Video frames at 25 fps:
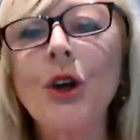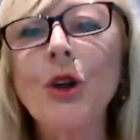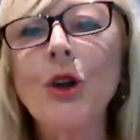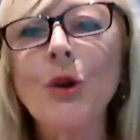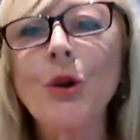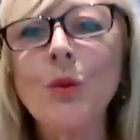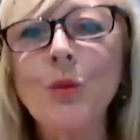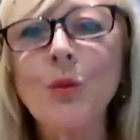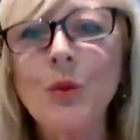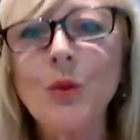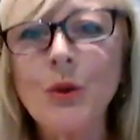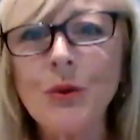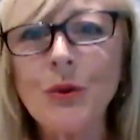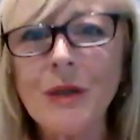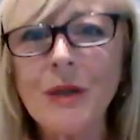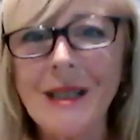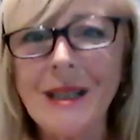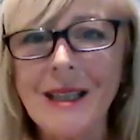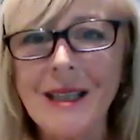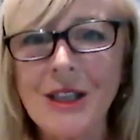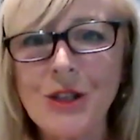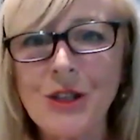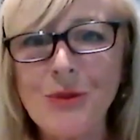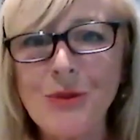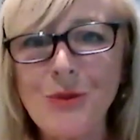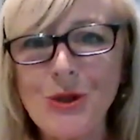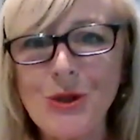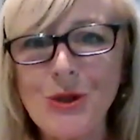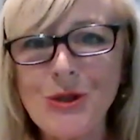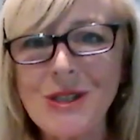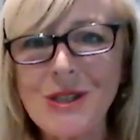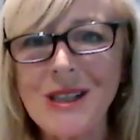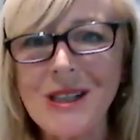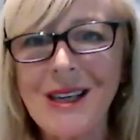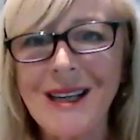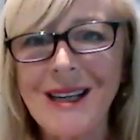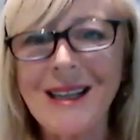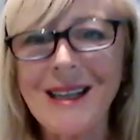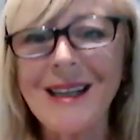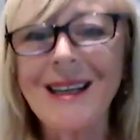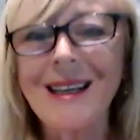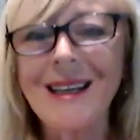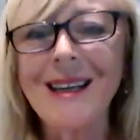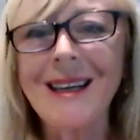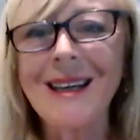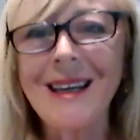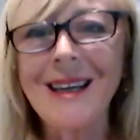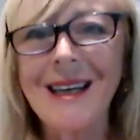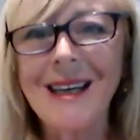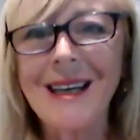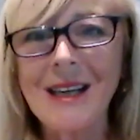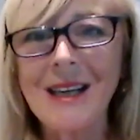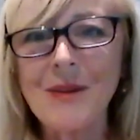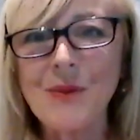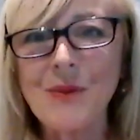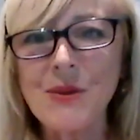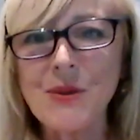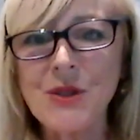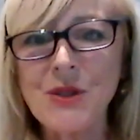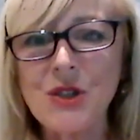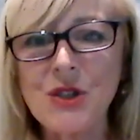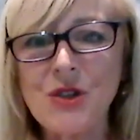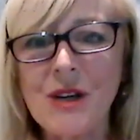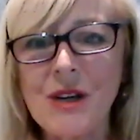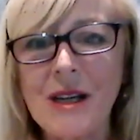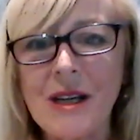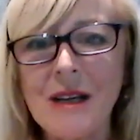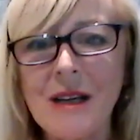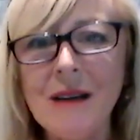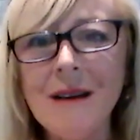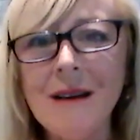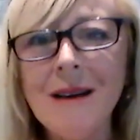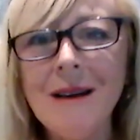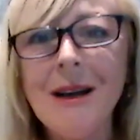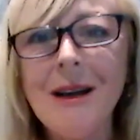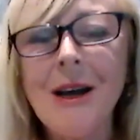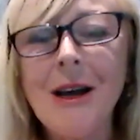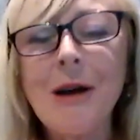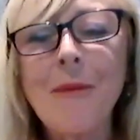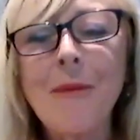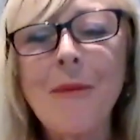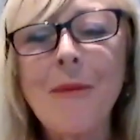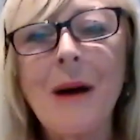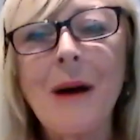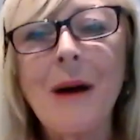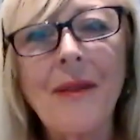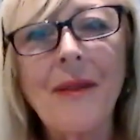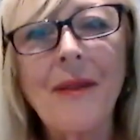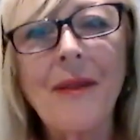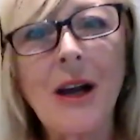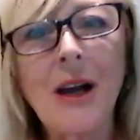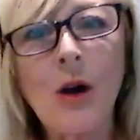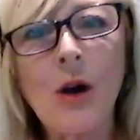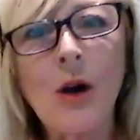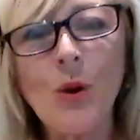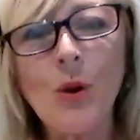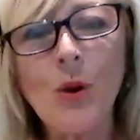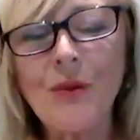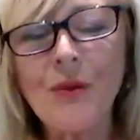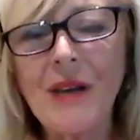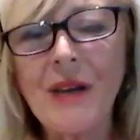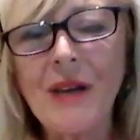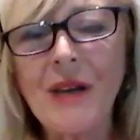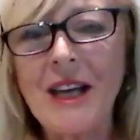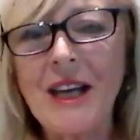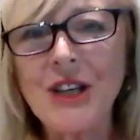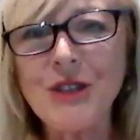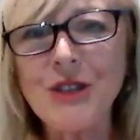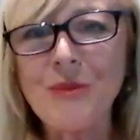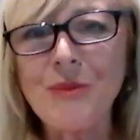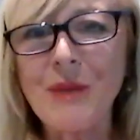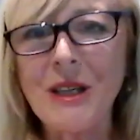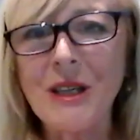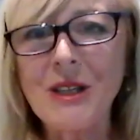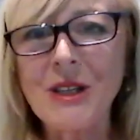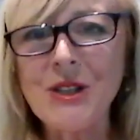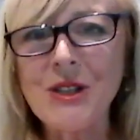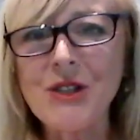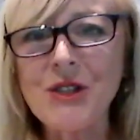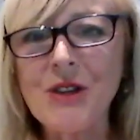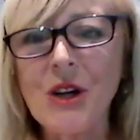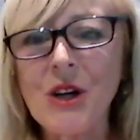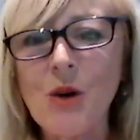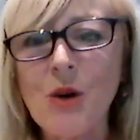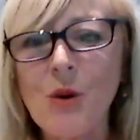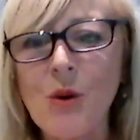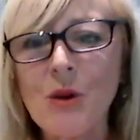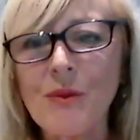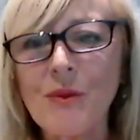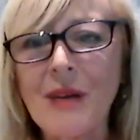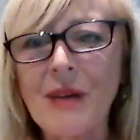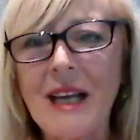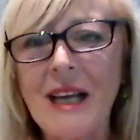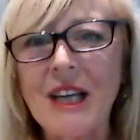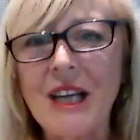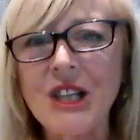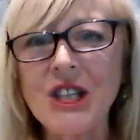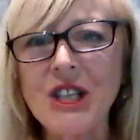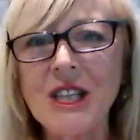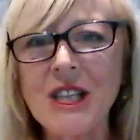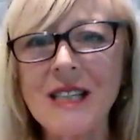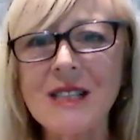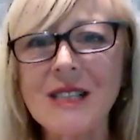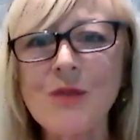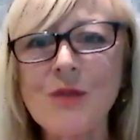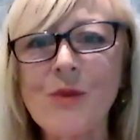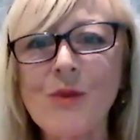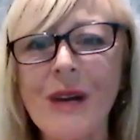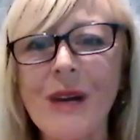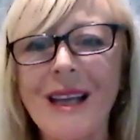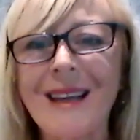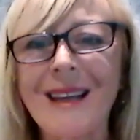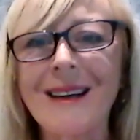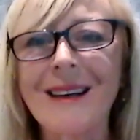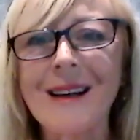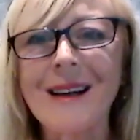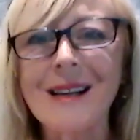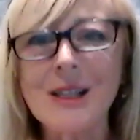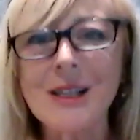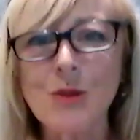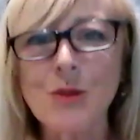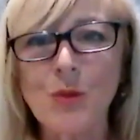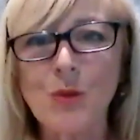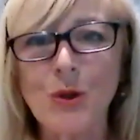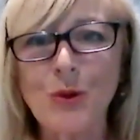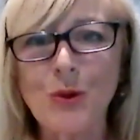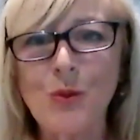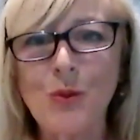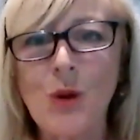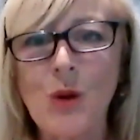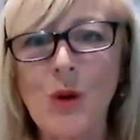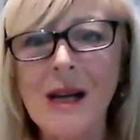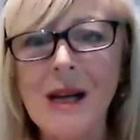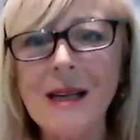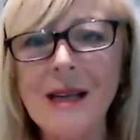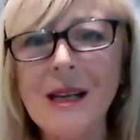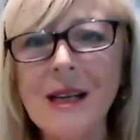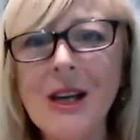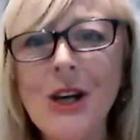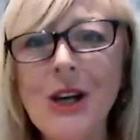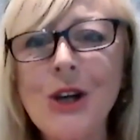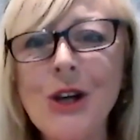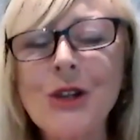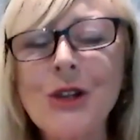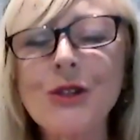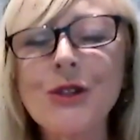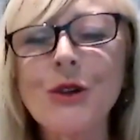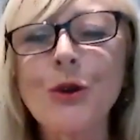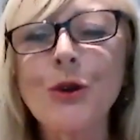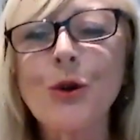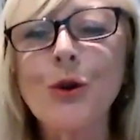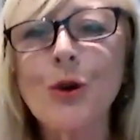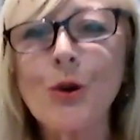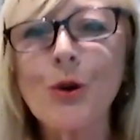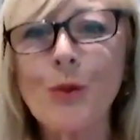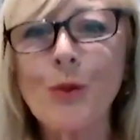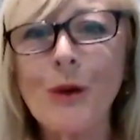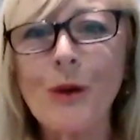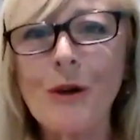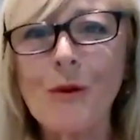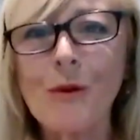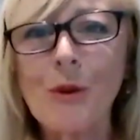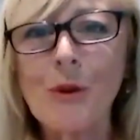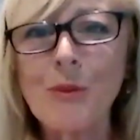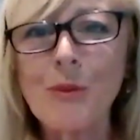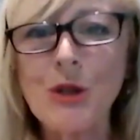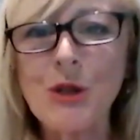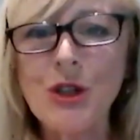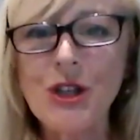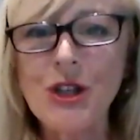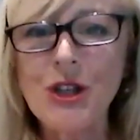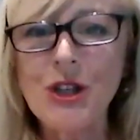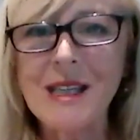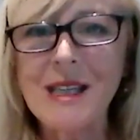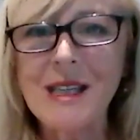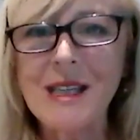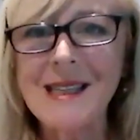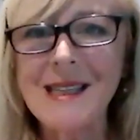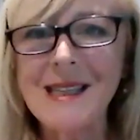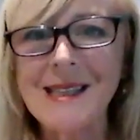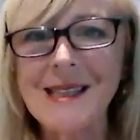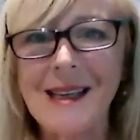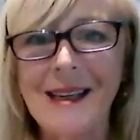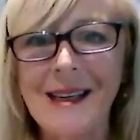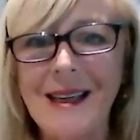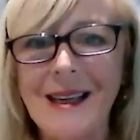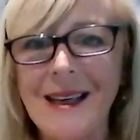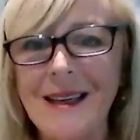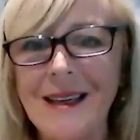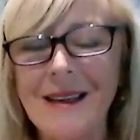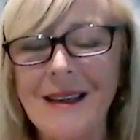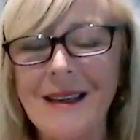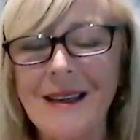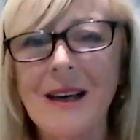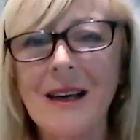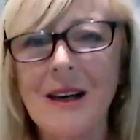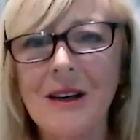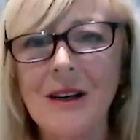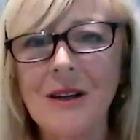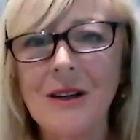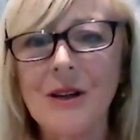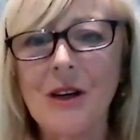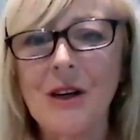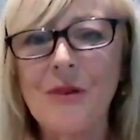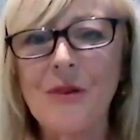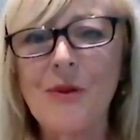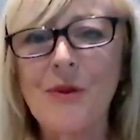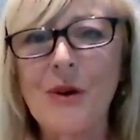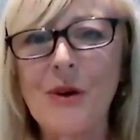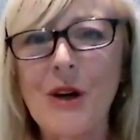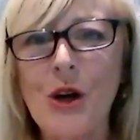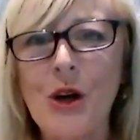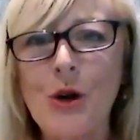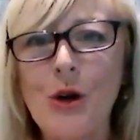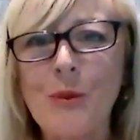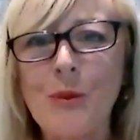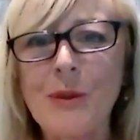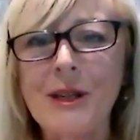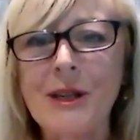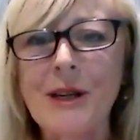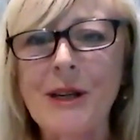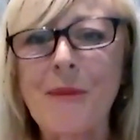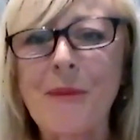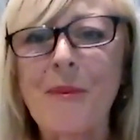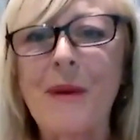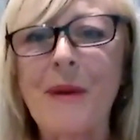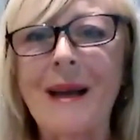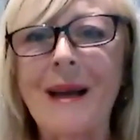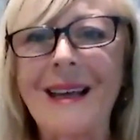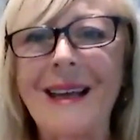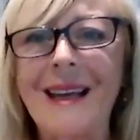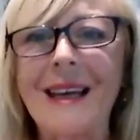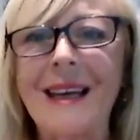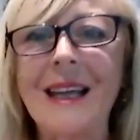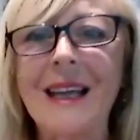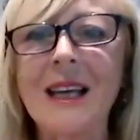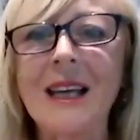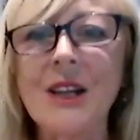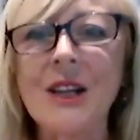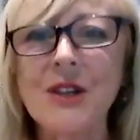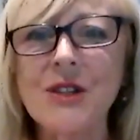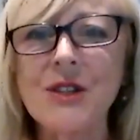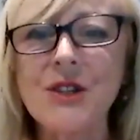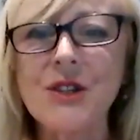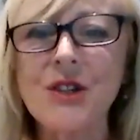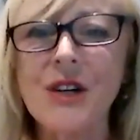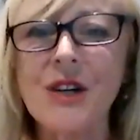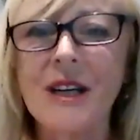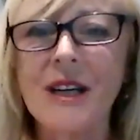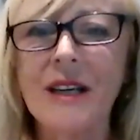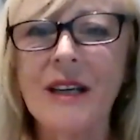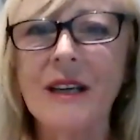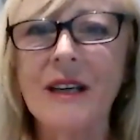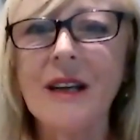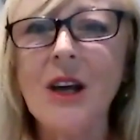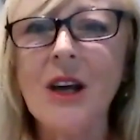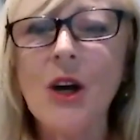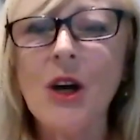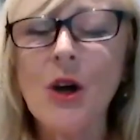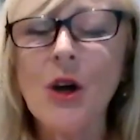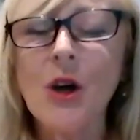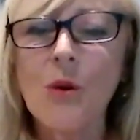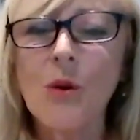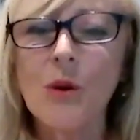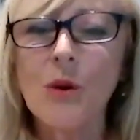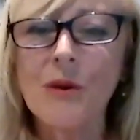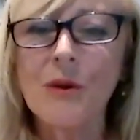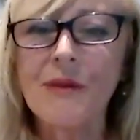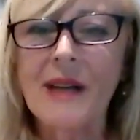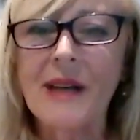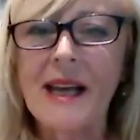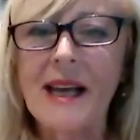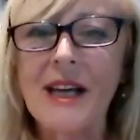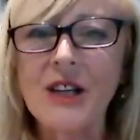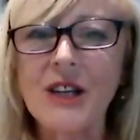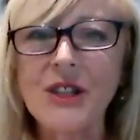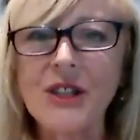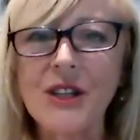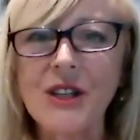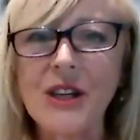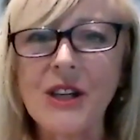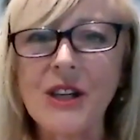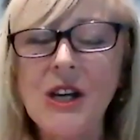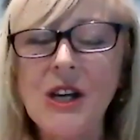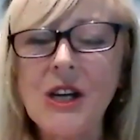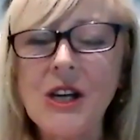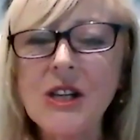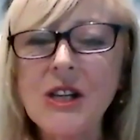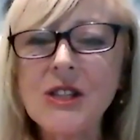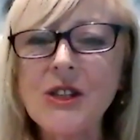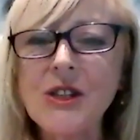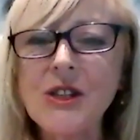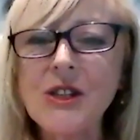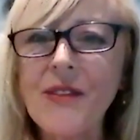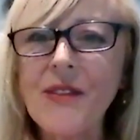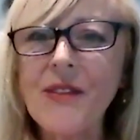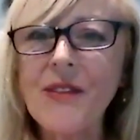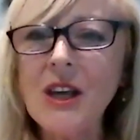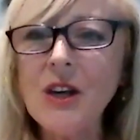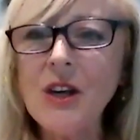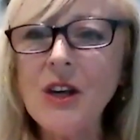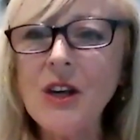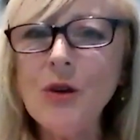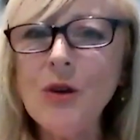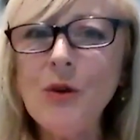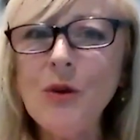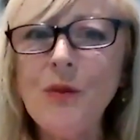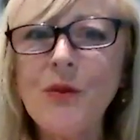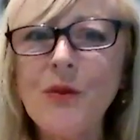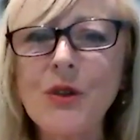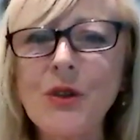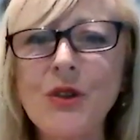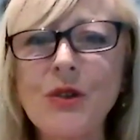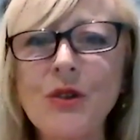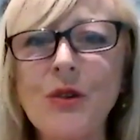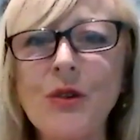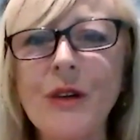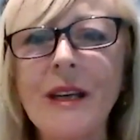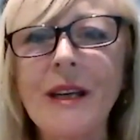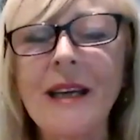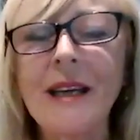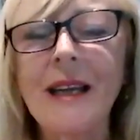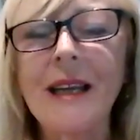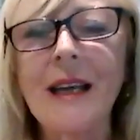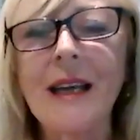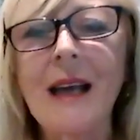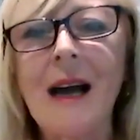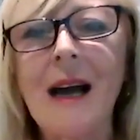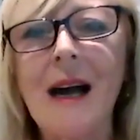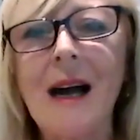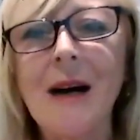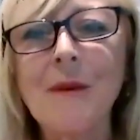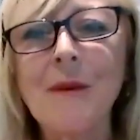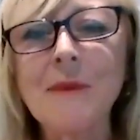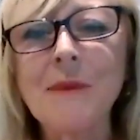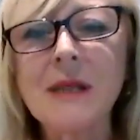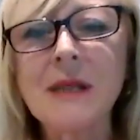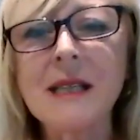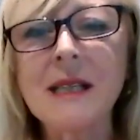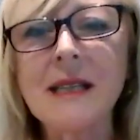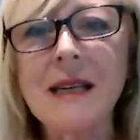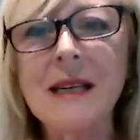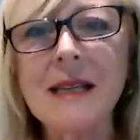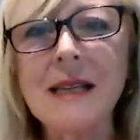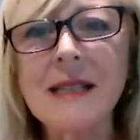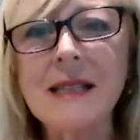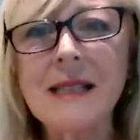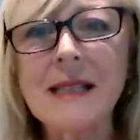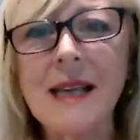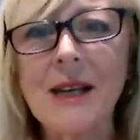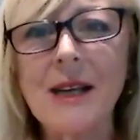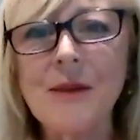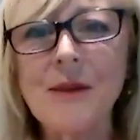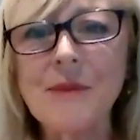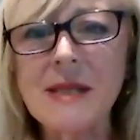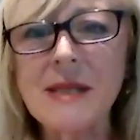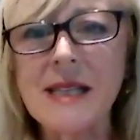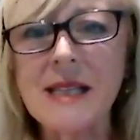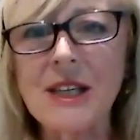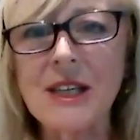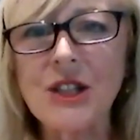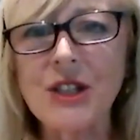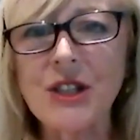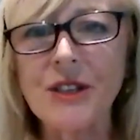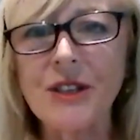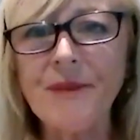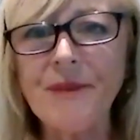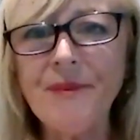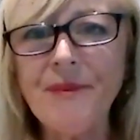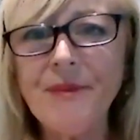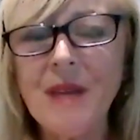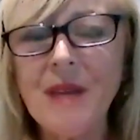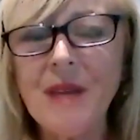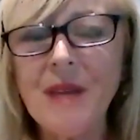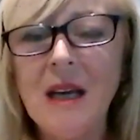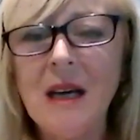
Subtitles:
You will need to most likely leave Australia, but that qualification, being an Australian qualification, is recognised worldwide. So your career opportunities, again, are very opened up by getting an Australian qualification. So thank you for joining today's Canam session.